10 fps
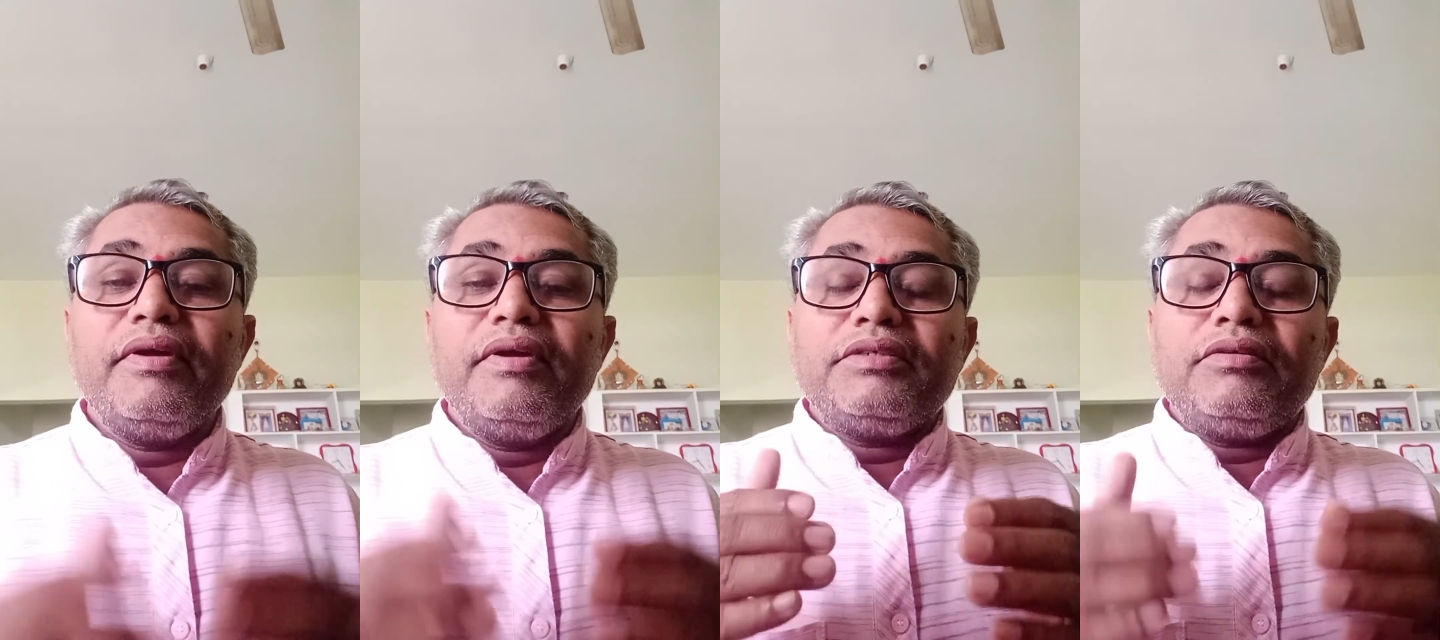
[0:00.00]

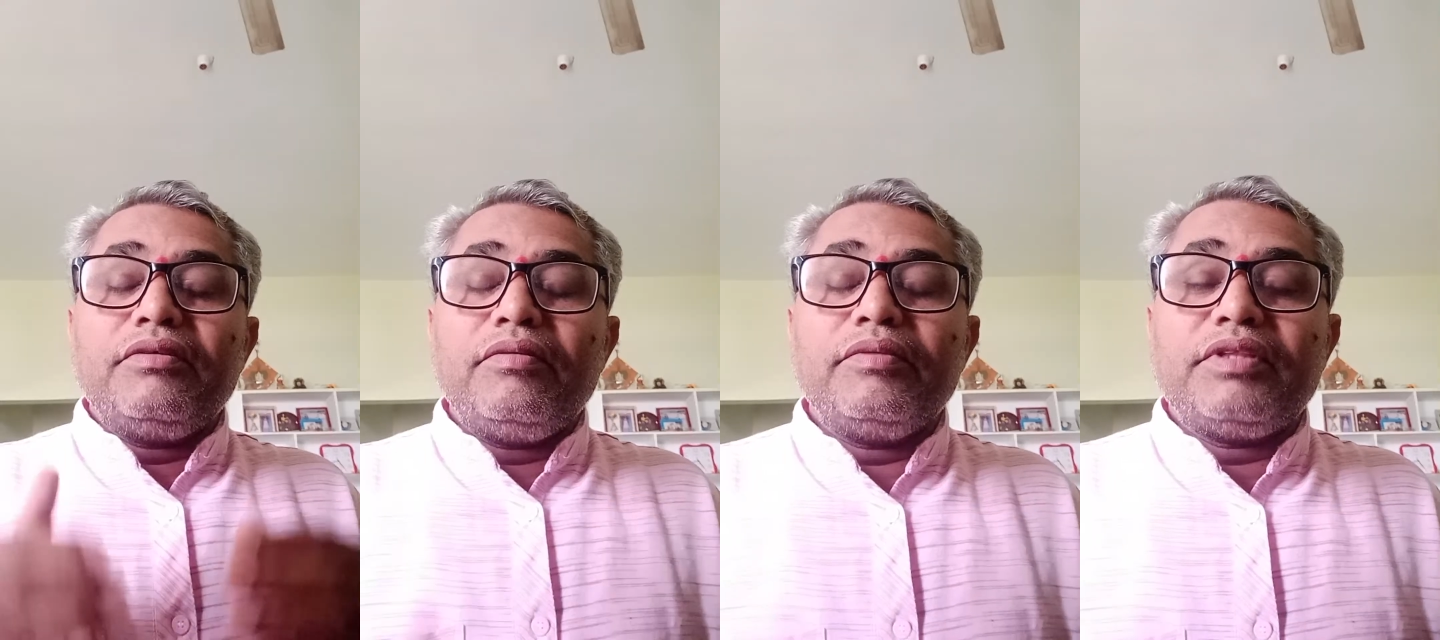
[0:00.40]

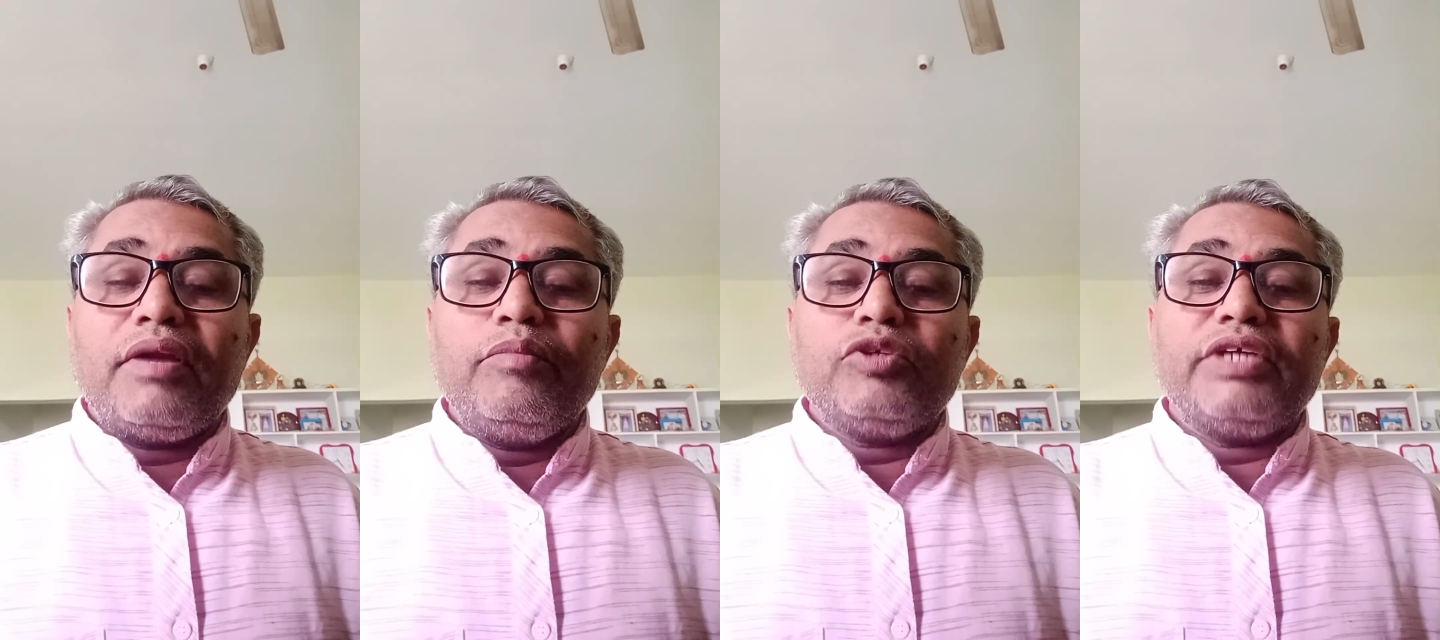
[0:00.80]
So
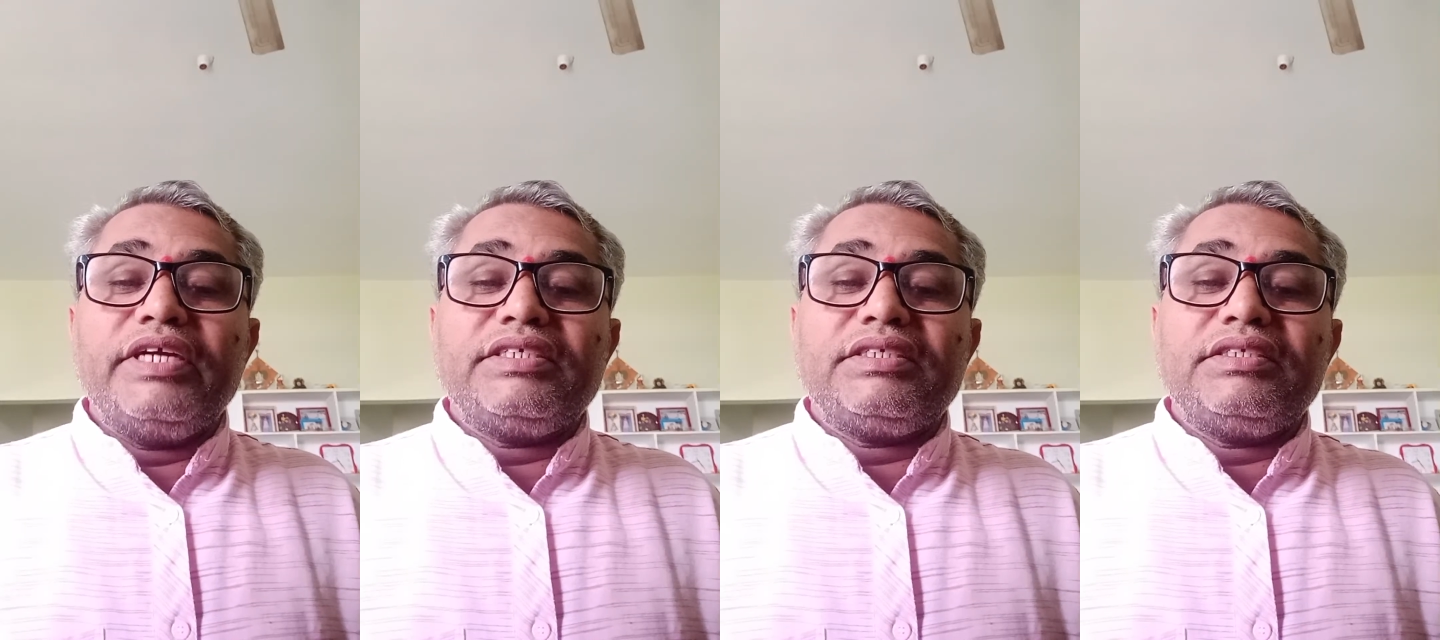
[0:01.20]

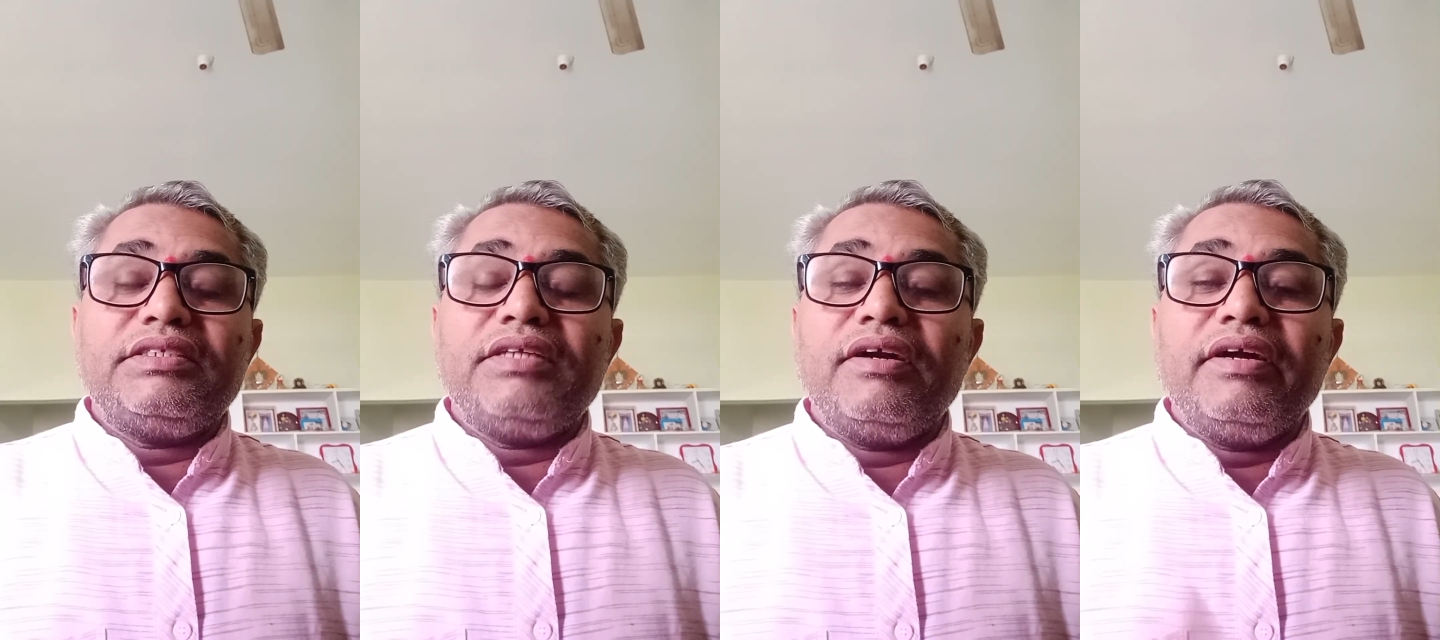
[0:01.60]
thrombocytes,
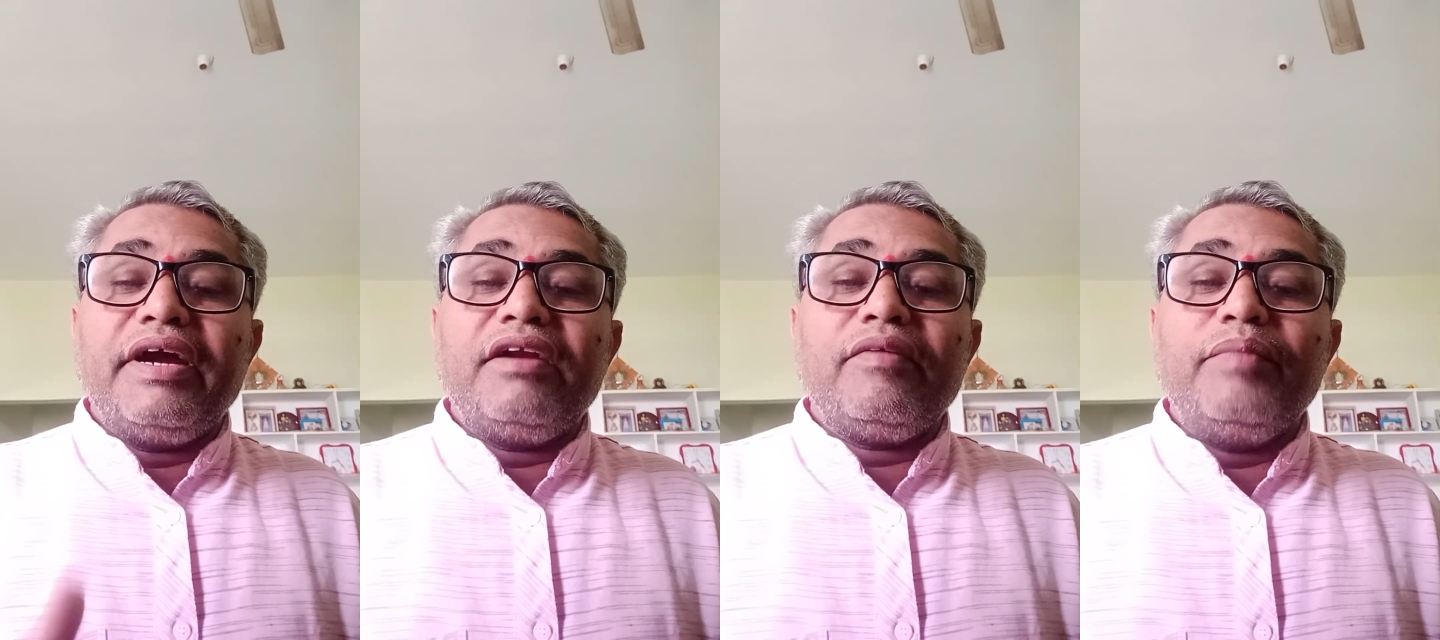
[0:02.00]
third
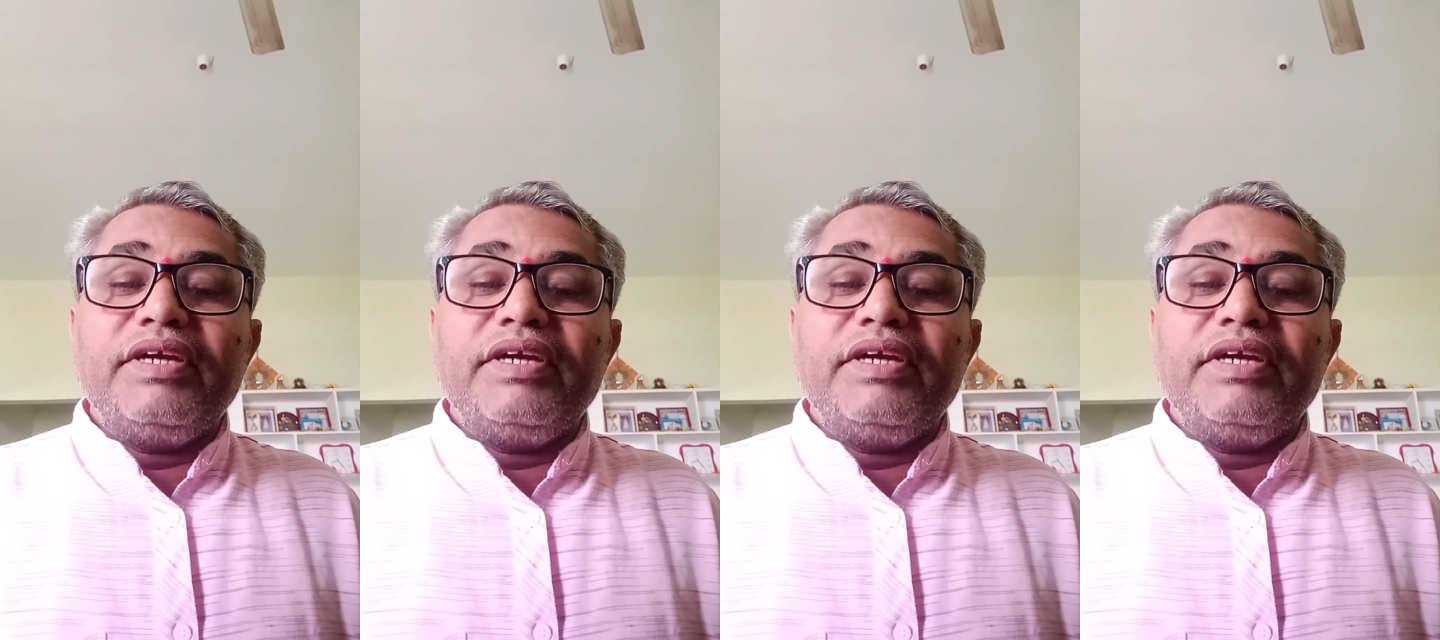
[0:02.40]
kind of